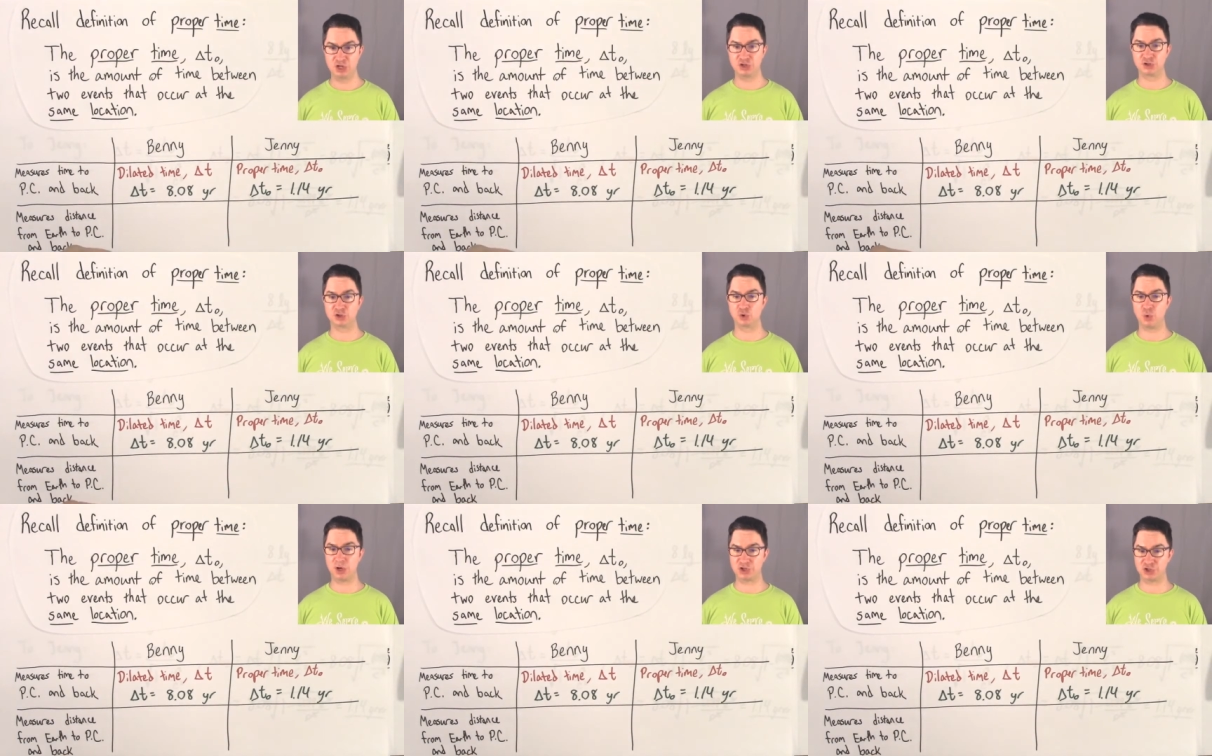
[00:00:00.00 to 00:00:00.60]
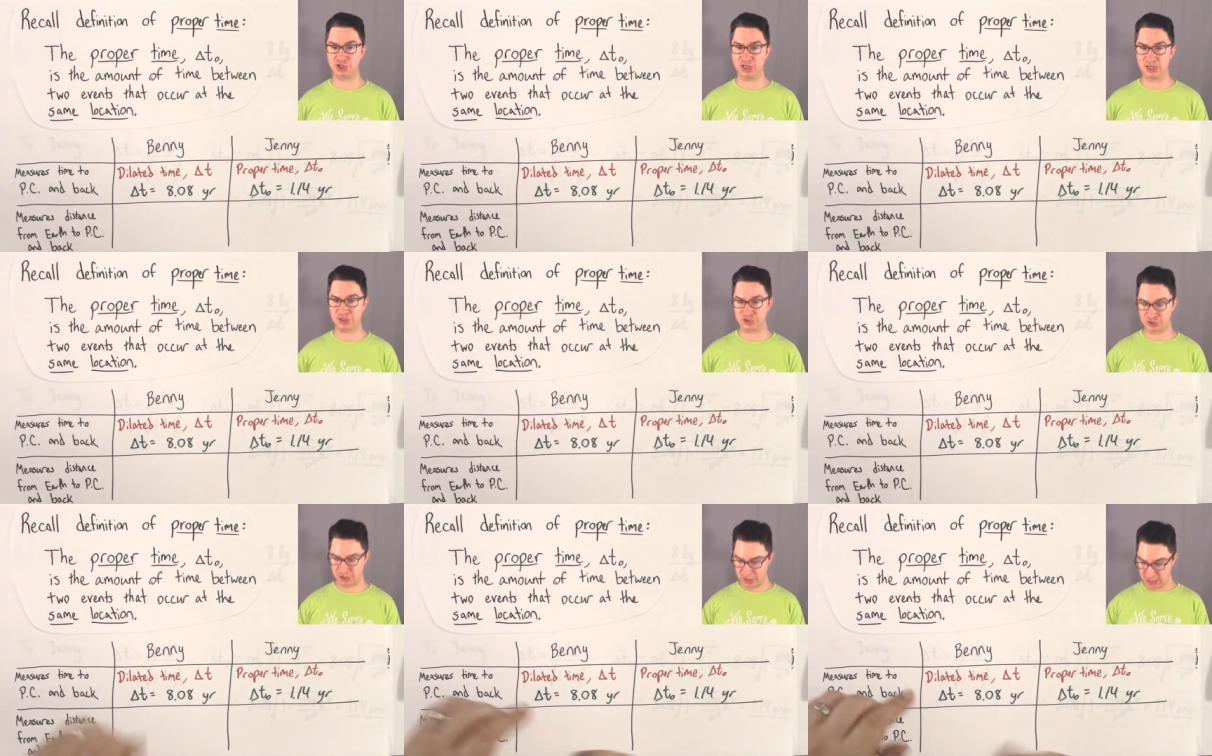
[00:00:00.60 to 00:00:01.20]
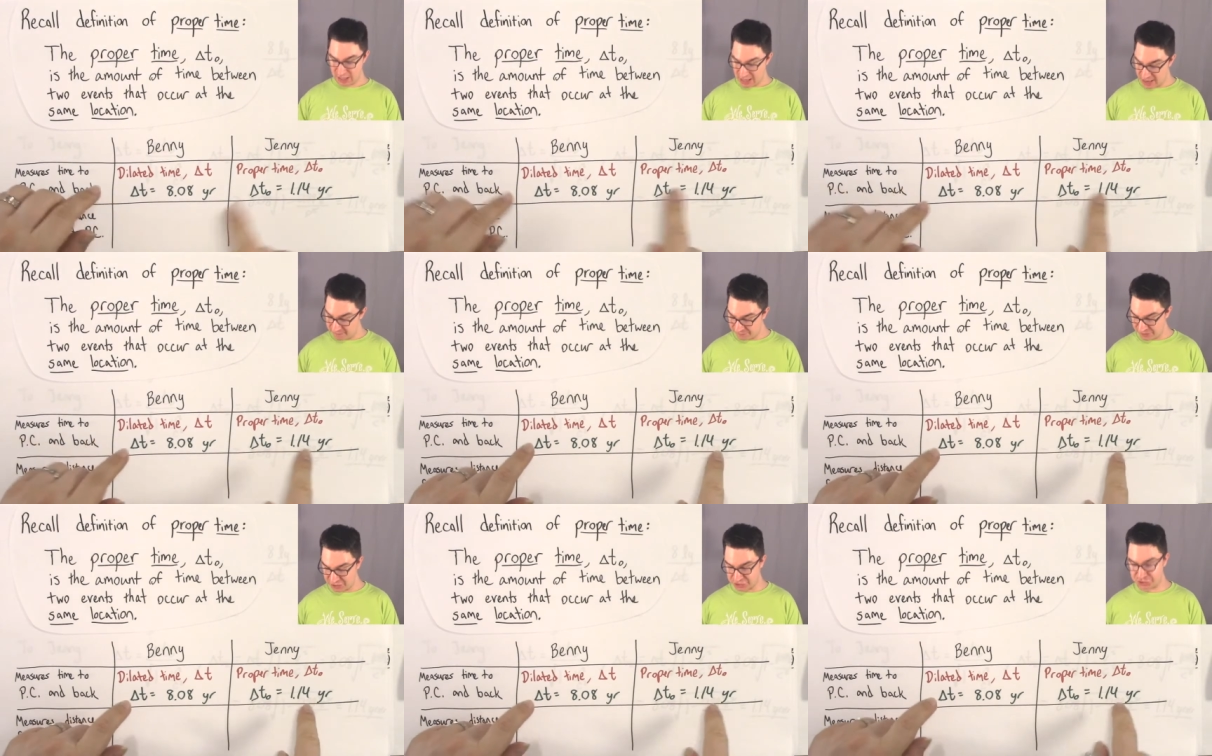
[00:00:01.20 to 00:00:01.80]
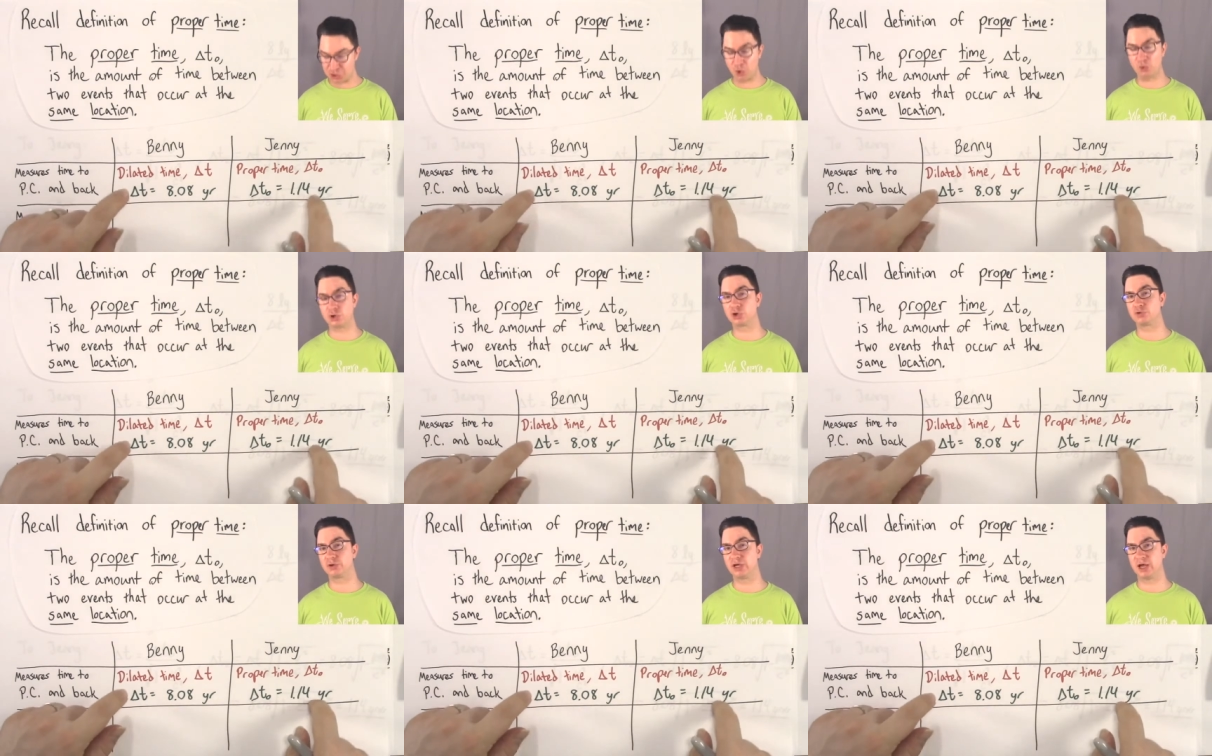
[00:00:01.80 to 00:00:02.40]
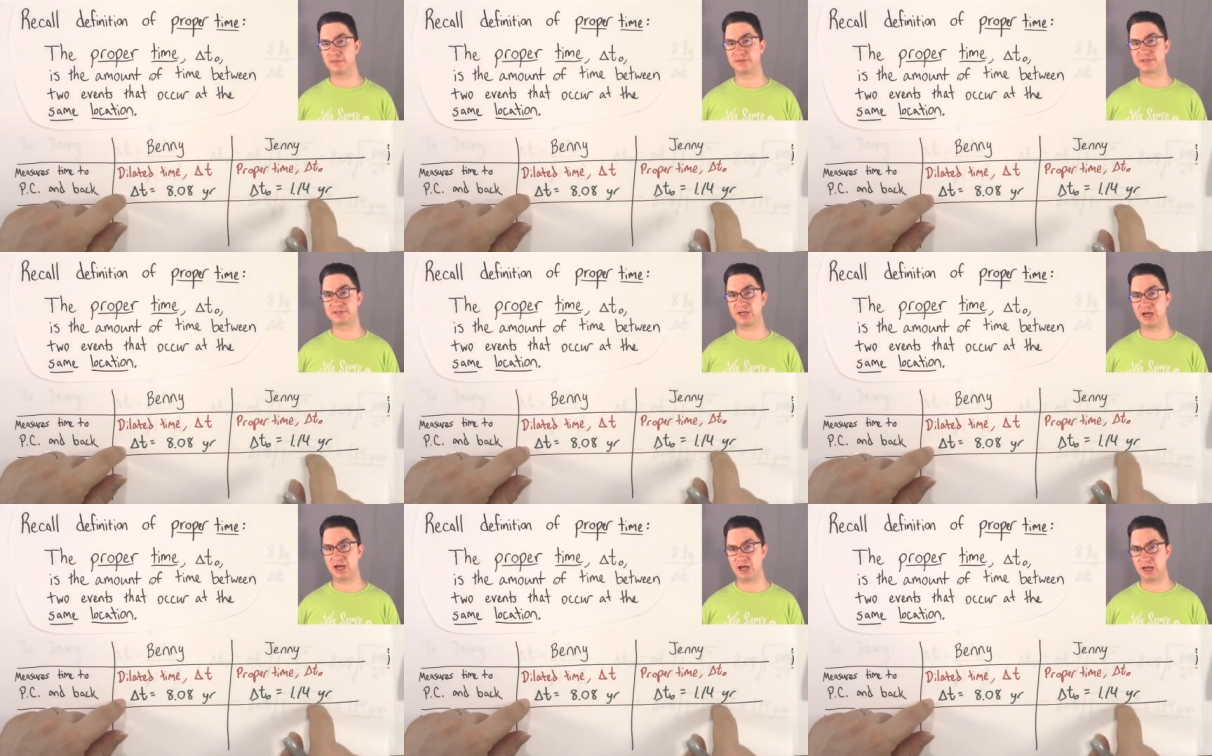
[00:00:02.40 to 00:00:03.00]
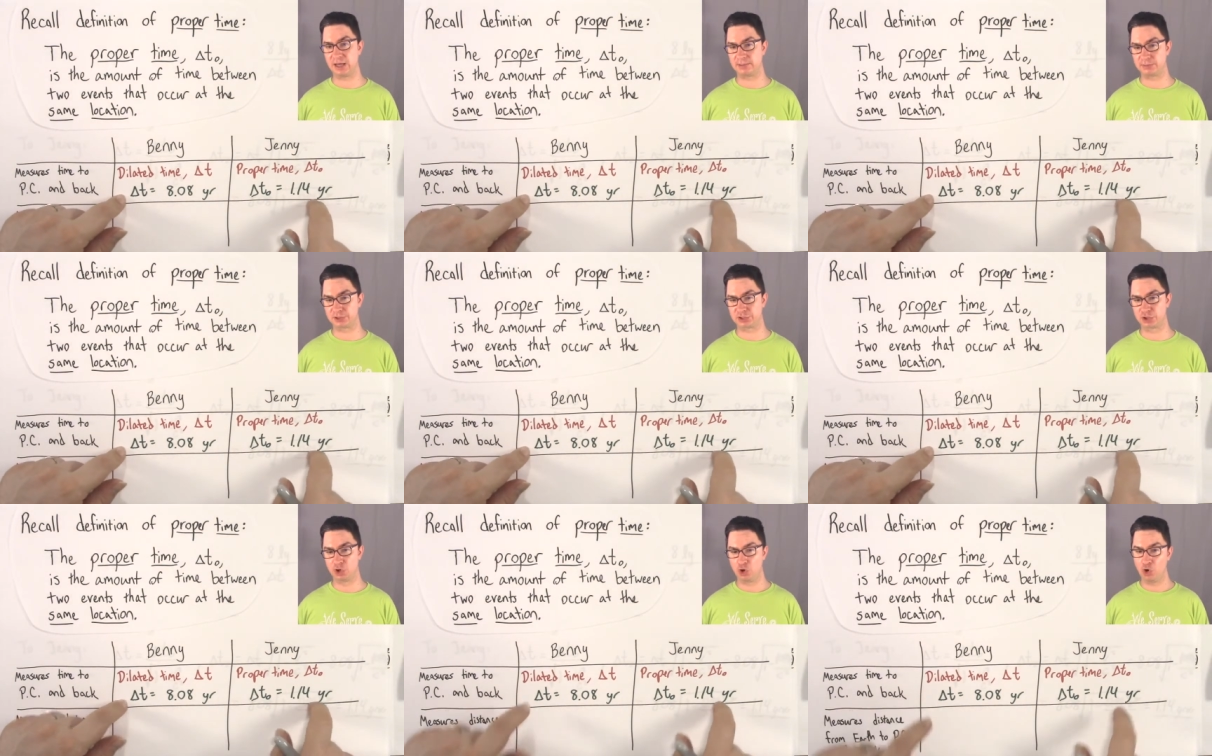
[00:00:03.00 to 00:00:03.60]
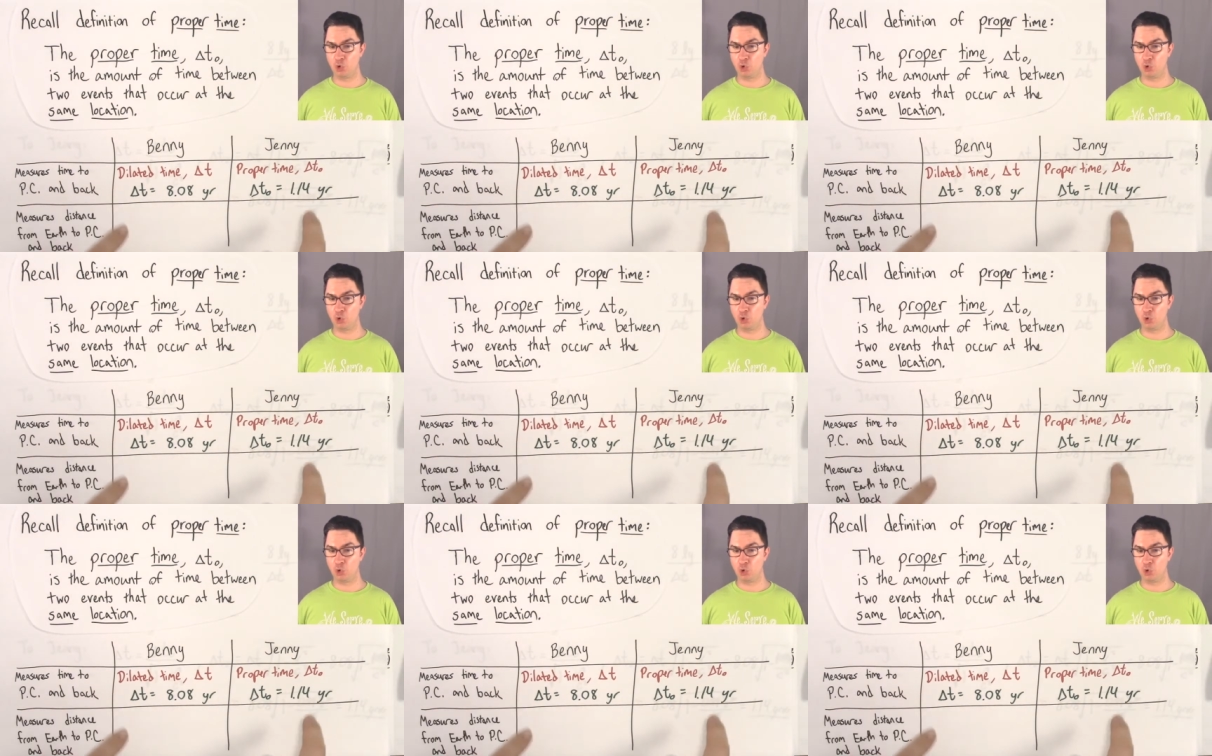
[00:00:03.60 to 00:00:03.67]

So the question is, if they don't agree on the times,